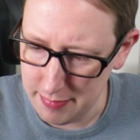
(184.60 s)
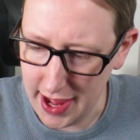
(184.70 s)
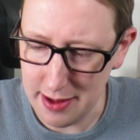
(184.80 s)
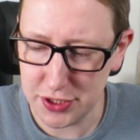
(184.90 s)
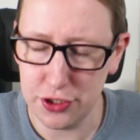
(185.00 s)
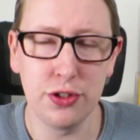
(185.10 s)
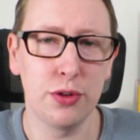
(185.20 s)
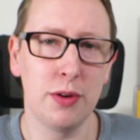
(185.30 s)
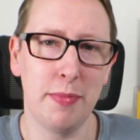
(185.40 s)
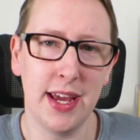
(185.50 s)
perhaps due
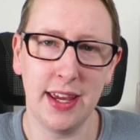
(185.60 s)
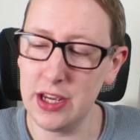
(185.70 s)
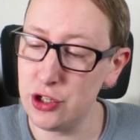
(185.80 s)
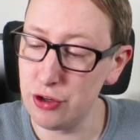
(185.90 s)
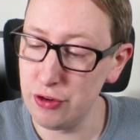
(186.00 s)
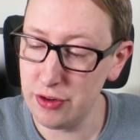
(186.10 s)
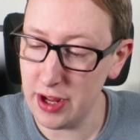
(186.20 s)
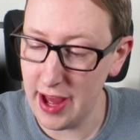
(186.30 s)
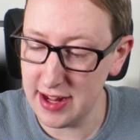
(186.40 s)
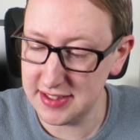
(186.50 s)
to it being issued
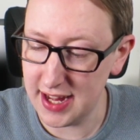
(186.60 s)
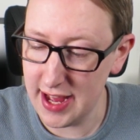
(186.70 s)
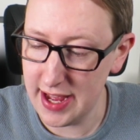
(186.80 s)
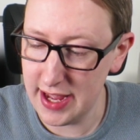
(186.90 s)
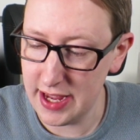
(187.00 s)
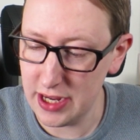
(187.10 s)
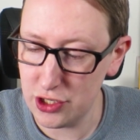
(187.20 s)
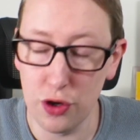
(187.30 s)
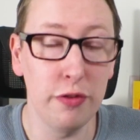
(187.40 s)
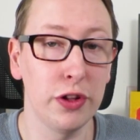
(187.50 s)
as a
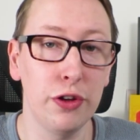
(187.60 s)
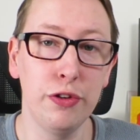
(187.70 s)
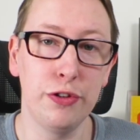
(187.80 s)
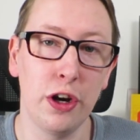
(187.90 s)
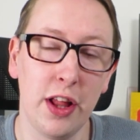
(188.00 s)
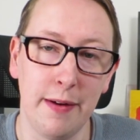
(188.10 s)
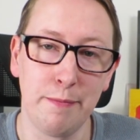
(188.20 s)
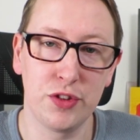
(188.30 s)
Tuvalu dollar.